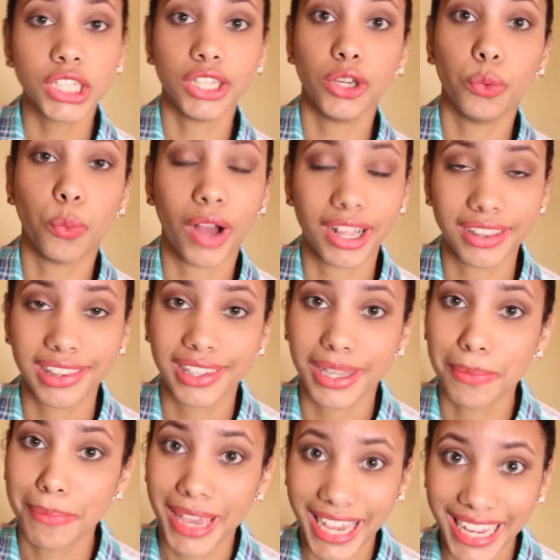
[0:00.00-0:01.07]
You want
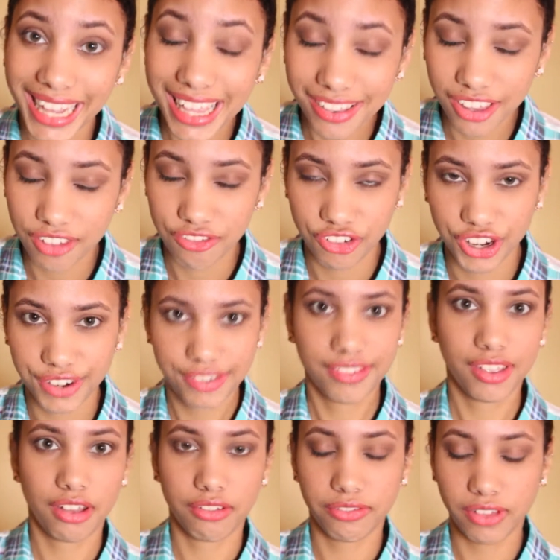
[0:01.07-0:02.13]
to make it easy for
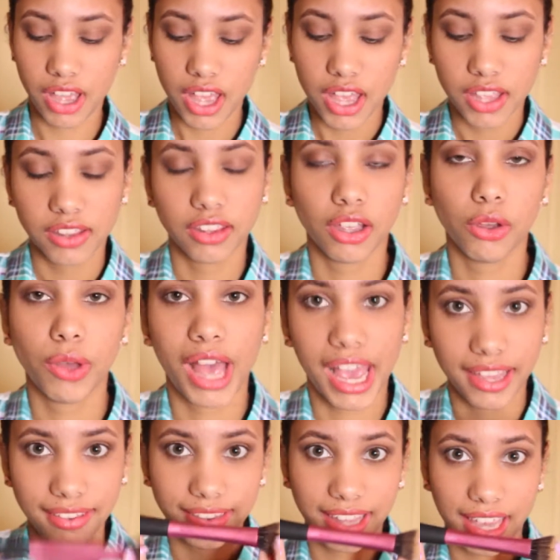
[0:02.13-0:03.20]
yourself. So
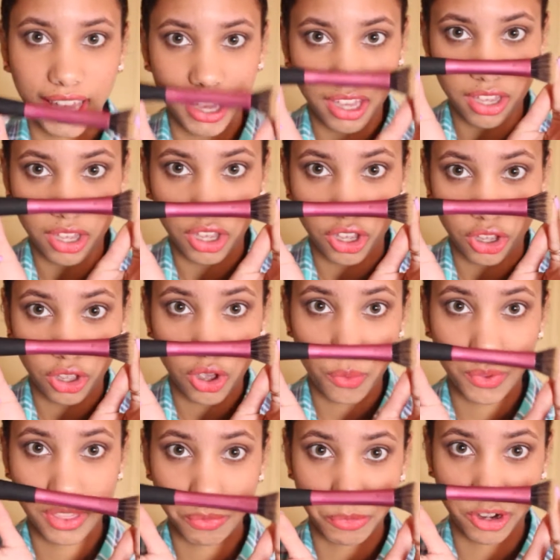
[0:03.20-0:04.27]
I say go
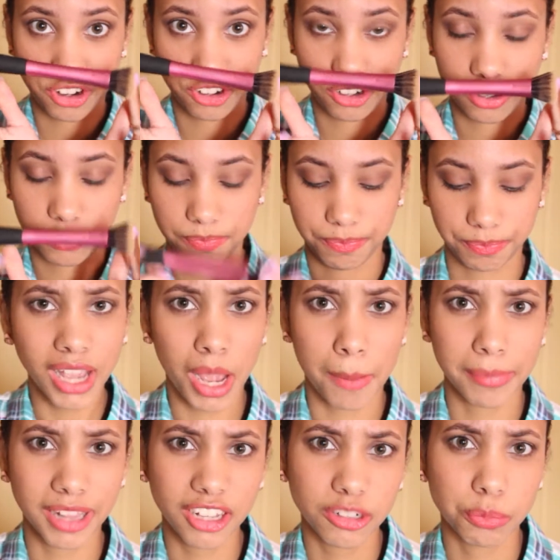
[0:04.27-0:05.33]
with a brush. A
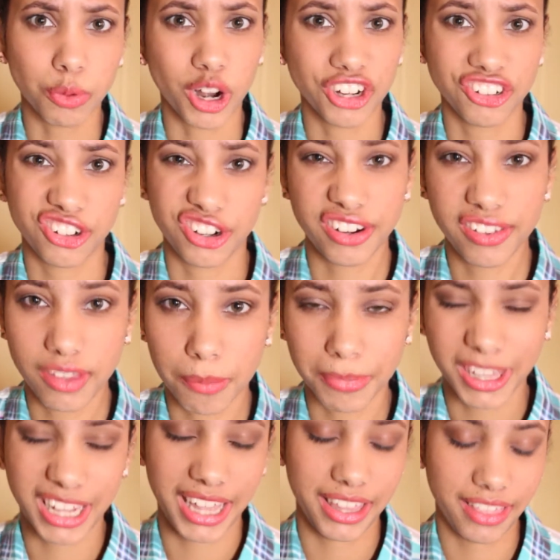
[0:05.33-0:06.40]
blush brush or
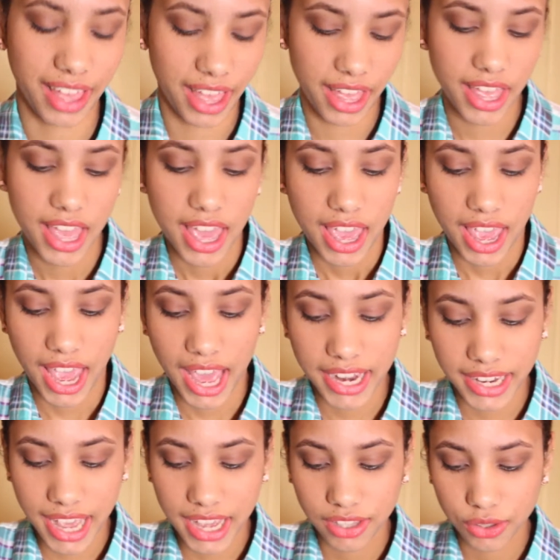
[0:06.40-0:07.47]
something like that.
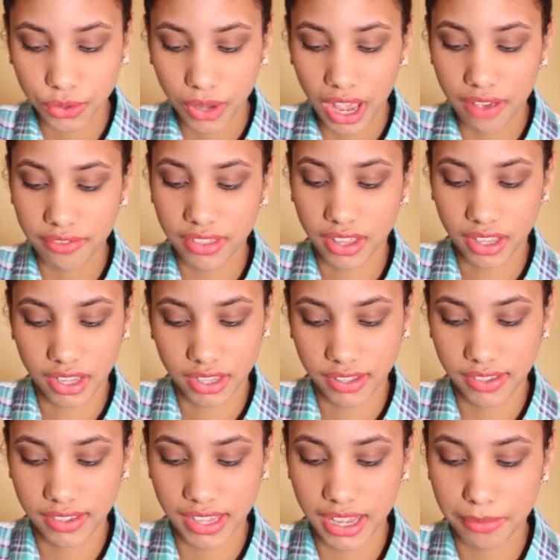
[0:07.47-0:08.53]
And I do have the
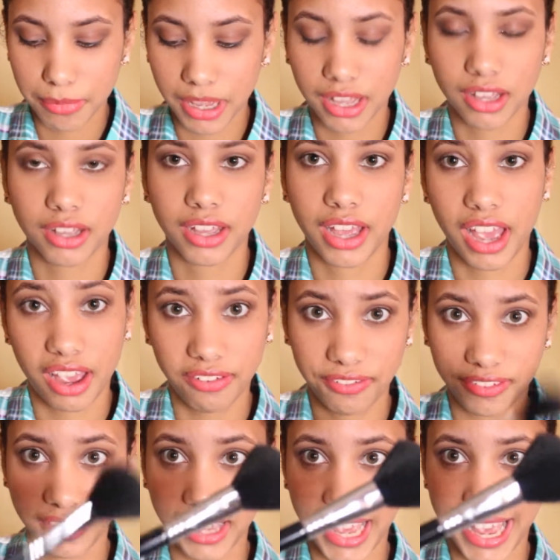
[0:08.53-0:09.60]
Sigma
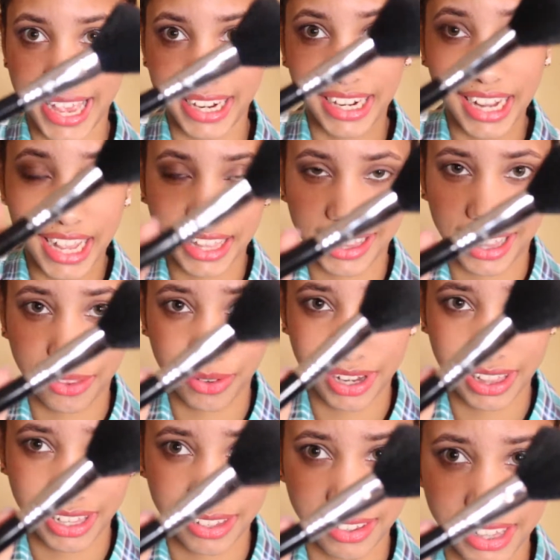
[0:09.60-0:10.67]
F10, and that's what
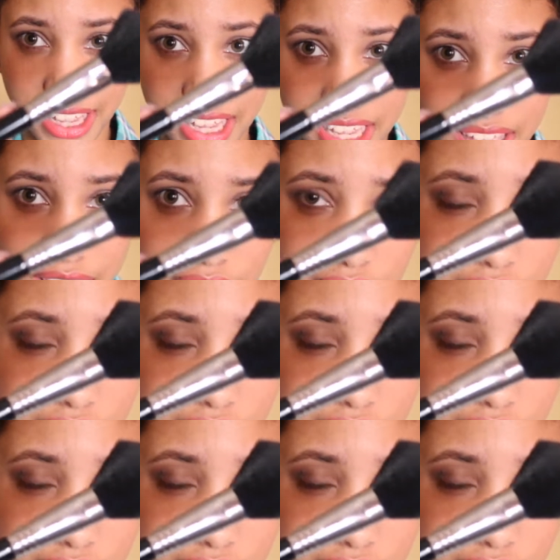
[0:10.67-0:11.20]
it looks like.